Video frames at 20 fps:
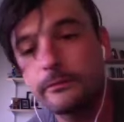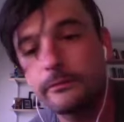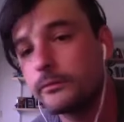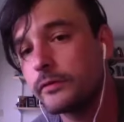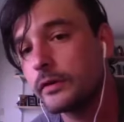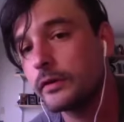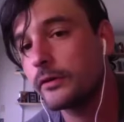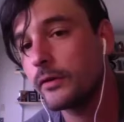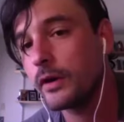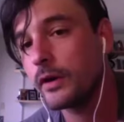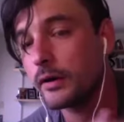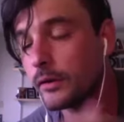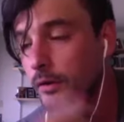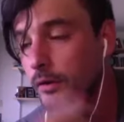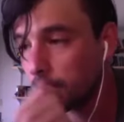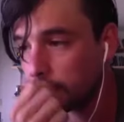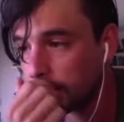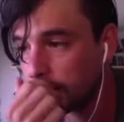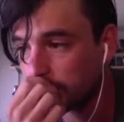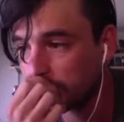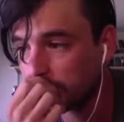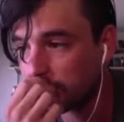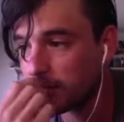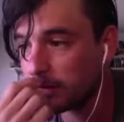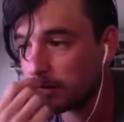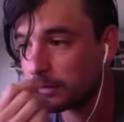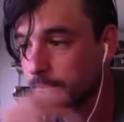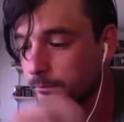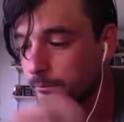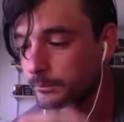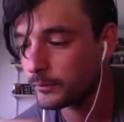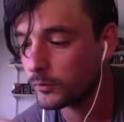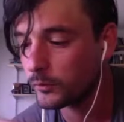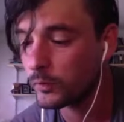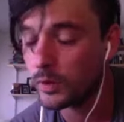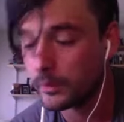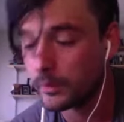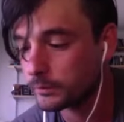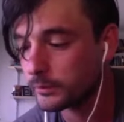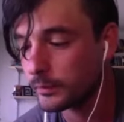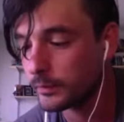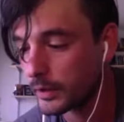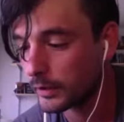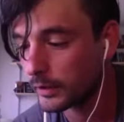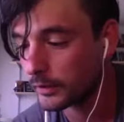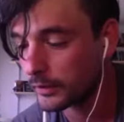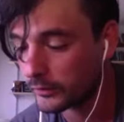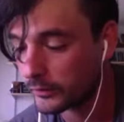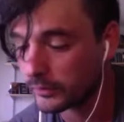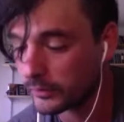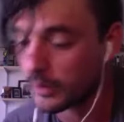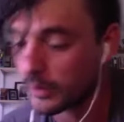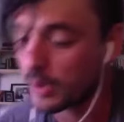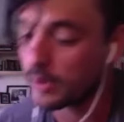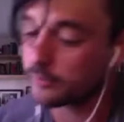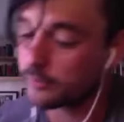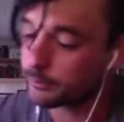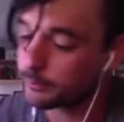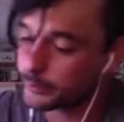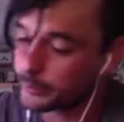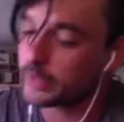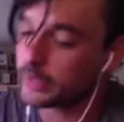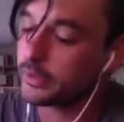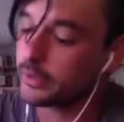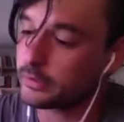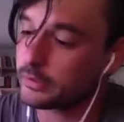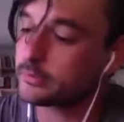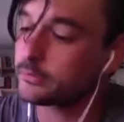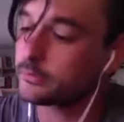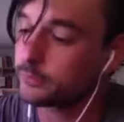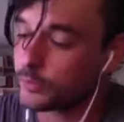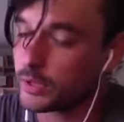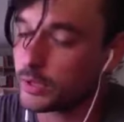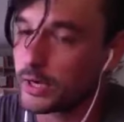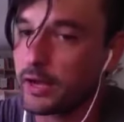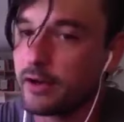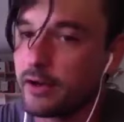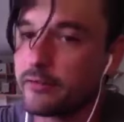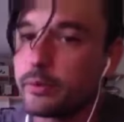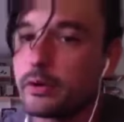figure out our next thing what because out of picking what I have.